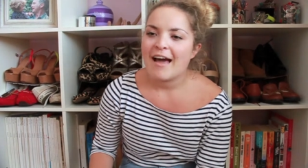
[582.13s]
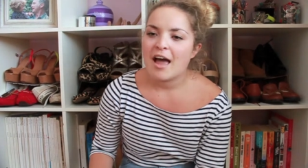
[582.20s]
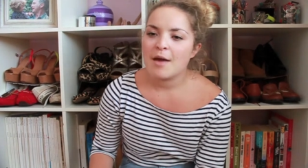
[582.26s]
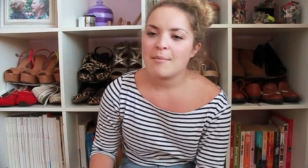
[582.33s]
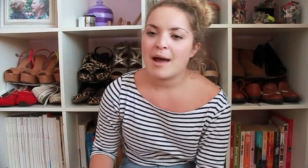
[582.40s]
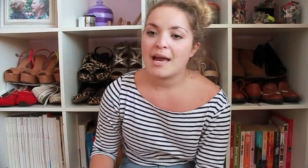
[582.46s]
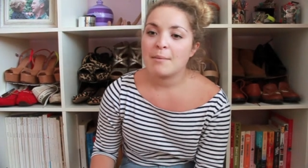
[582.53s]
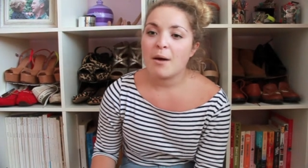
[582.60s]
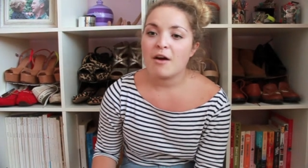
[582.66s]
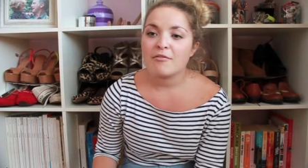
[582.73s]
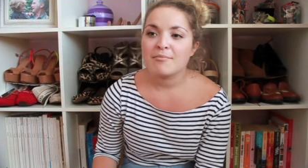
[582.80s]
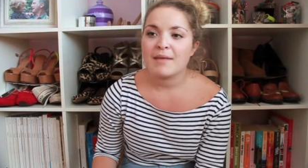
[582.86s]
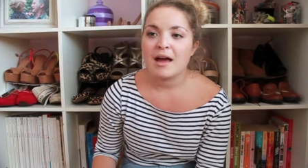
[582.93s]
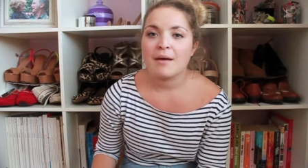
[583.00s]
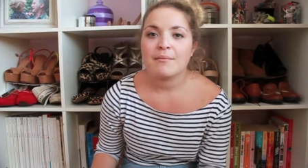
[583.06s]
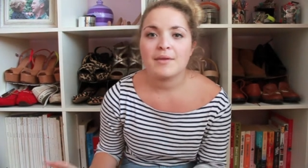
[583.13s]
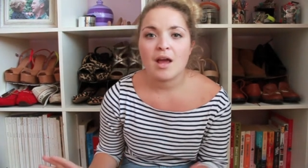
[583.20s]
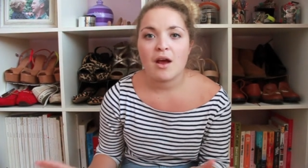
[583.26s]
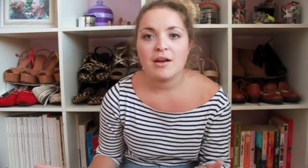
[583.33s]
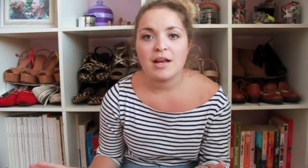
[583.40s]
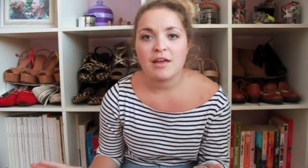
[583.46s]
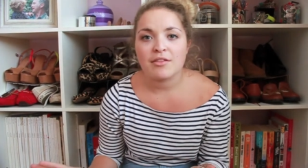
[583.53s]
And apart from that,
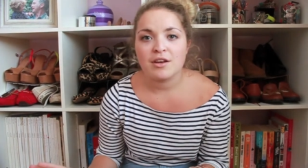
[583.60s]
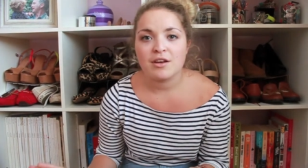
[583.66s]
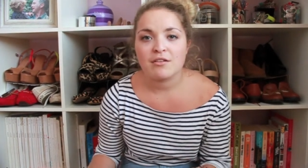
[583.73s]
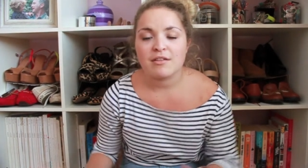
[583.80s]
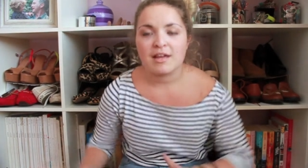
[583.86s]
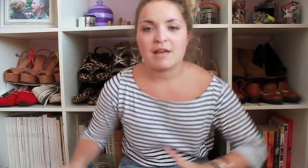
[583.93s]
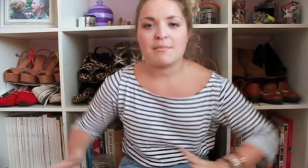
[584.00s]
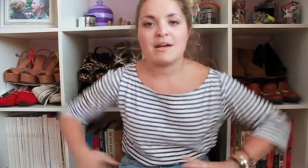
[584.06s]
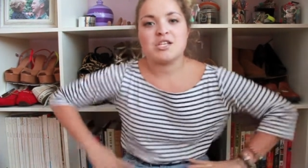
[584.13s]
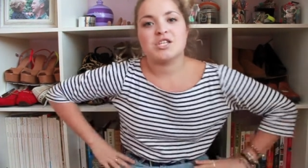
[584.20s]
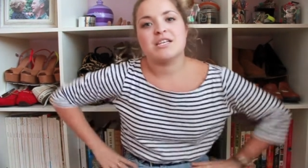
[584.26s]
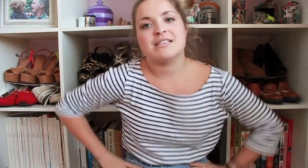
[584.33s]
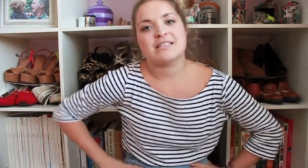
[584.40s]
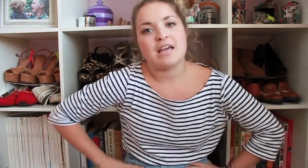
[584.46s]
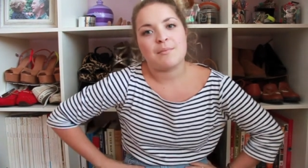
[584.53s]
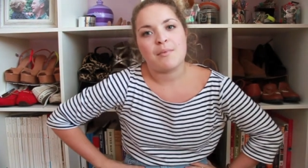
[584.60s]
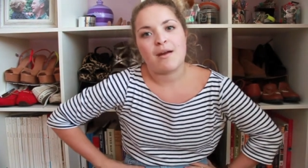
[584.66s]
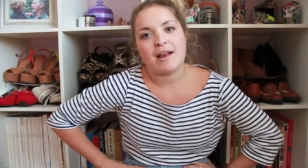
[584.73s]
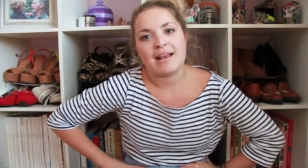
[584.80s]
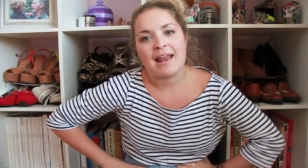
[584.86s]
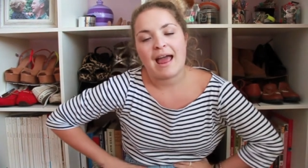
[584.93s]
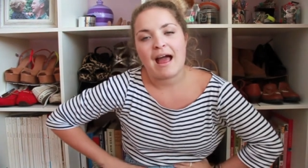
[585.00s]
the only other new thing are my jeans I'm
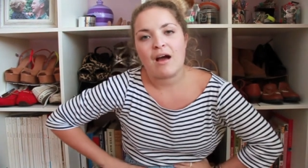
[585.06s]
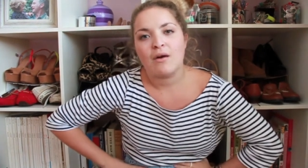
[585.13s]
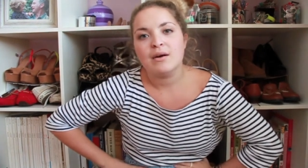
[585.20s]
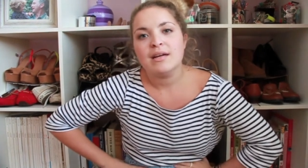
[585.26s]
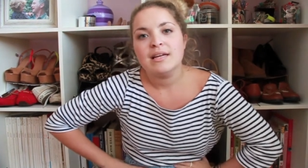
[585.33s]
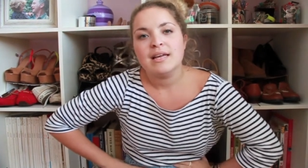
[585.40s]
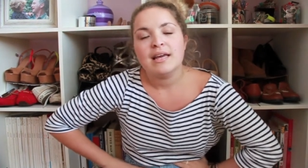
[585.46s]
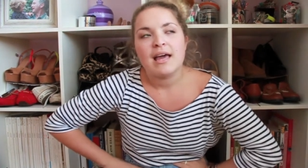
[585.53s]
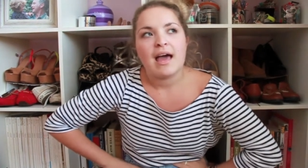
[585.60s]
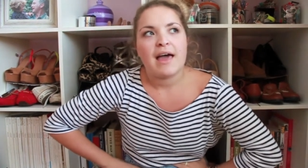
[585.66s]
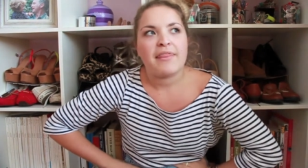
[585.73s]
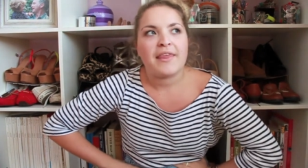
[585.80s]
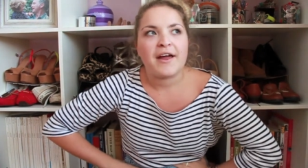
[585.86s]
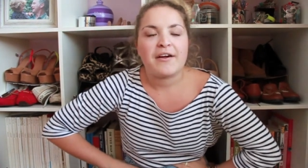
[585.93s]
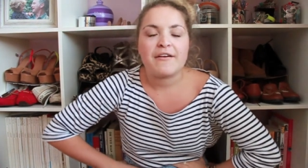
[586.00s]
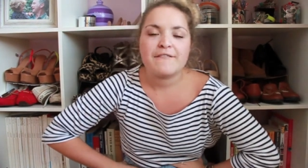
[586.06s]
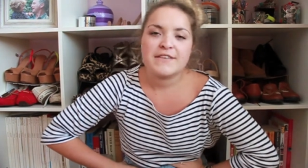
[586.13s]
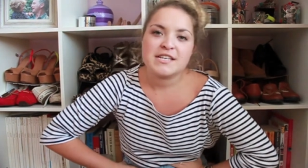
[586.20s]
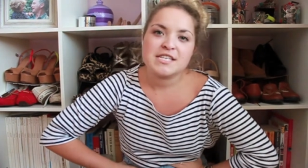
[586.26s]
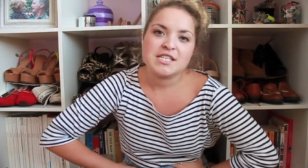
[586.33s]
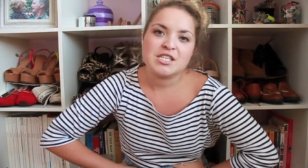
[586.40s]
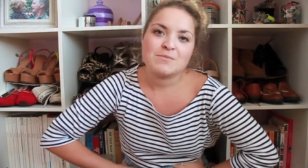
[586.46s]
wearing now, and they're a
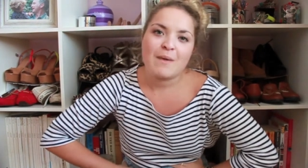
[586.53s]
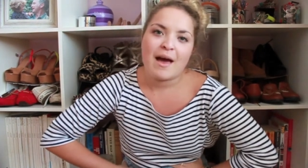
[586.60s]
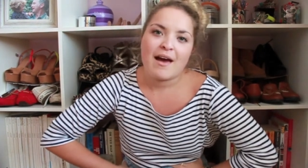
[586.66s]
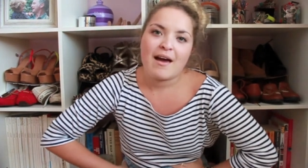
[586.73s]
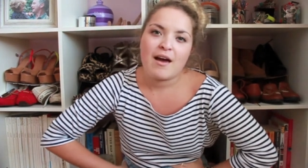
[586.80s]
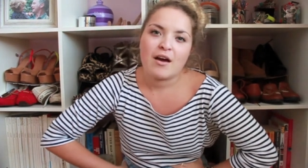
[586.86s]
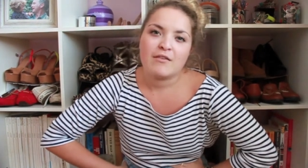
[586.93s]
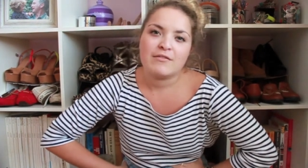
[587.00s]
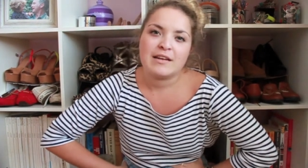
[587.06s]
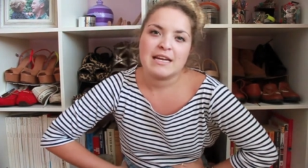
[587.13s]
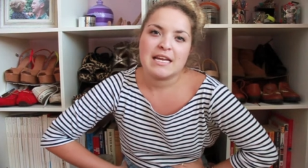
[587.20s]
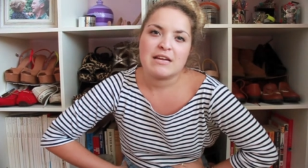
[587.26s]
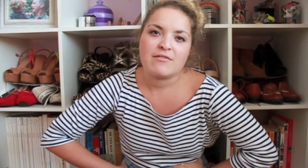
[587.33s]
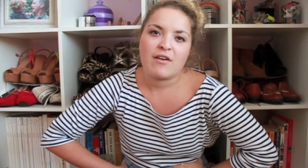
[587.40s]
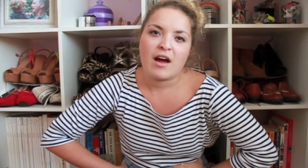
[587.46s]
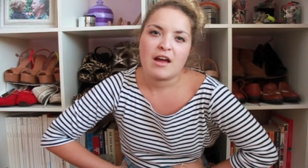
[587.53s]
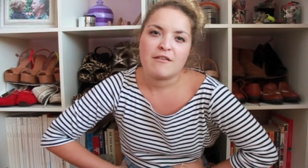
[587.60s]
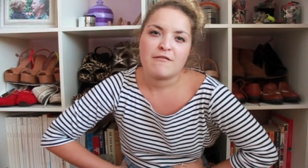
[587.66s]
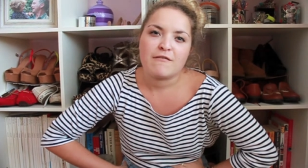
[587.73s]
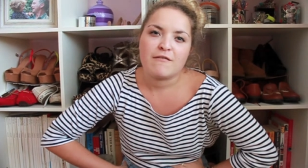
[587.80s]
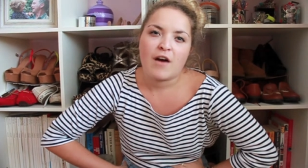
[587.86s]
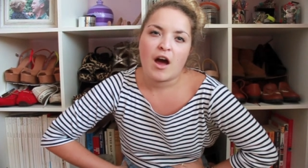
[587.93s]
vintage pair of Levi
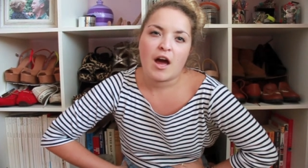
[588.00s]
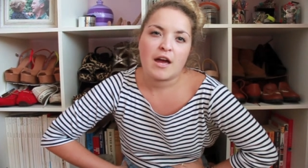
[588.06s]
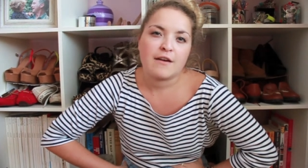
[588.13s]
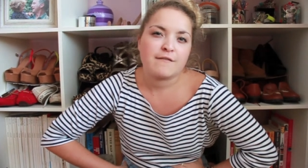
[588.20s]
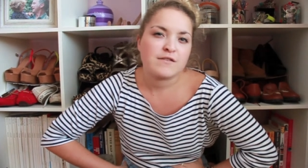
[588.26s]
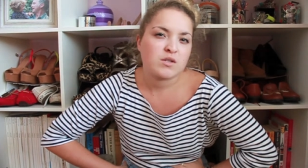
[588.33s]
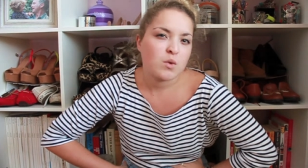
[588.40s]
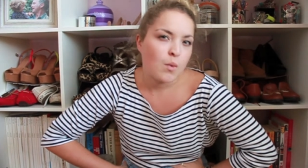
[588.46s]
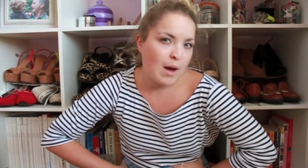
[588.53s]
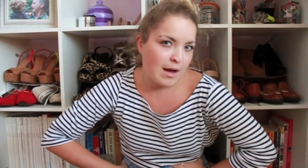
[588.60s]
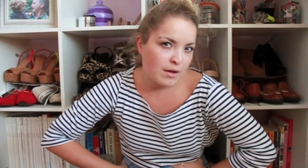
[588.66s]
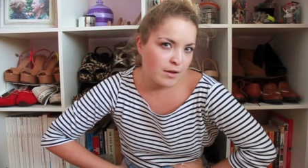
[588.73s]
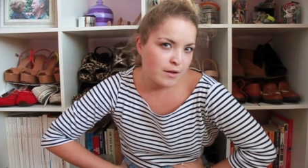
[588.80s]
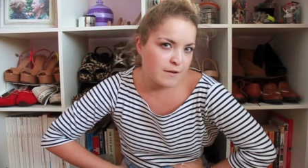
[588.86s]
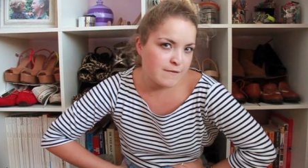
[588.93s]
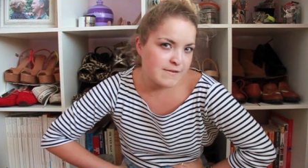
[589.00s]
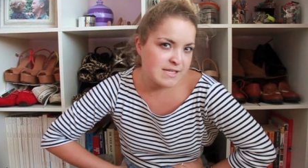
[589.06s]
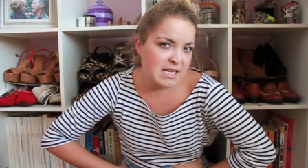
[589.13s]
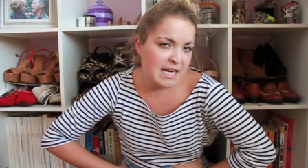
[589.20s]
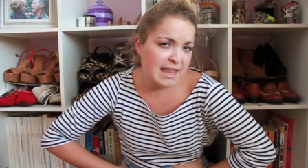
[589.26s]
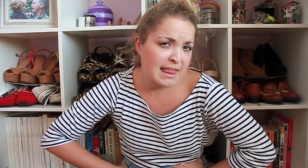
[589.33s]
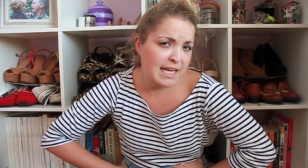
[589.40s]

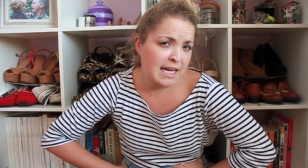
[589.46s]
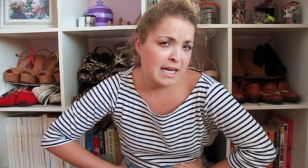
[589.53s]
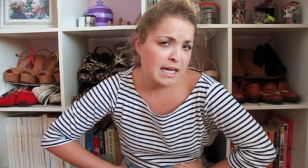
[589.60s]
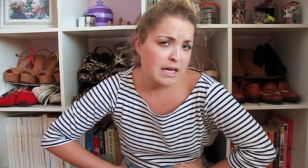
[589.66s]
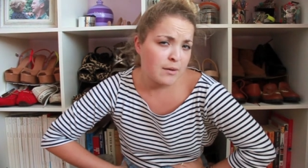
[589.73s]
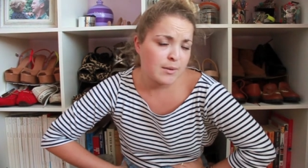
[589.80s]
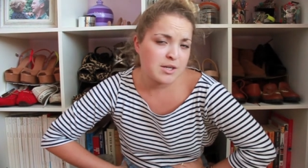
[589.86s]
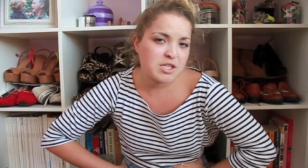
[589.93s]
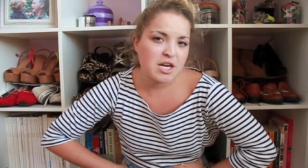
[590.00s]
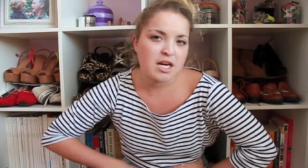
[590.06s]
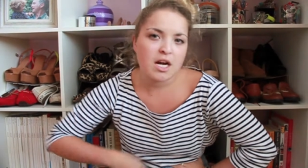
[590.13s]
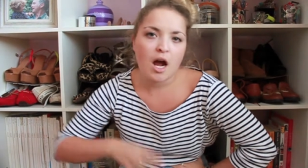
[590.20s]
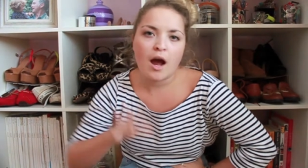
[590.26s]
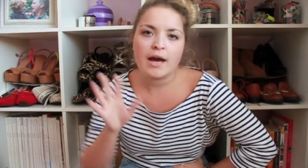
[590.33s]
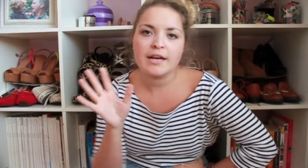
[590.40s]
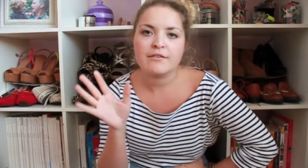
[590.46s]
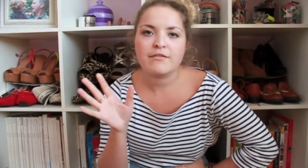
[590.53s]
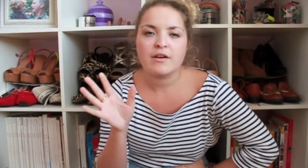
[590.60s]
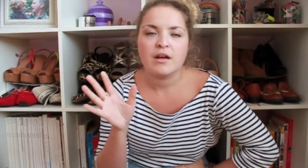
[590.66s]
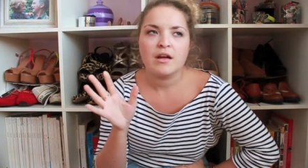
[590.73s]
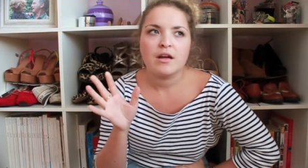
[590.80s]
512s I think, which are kind of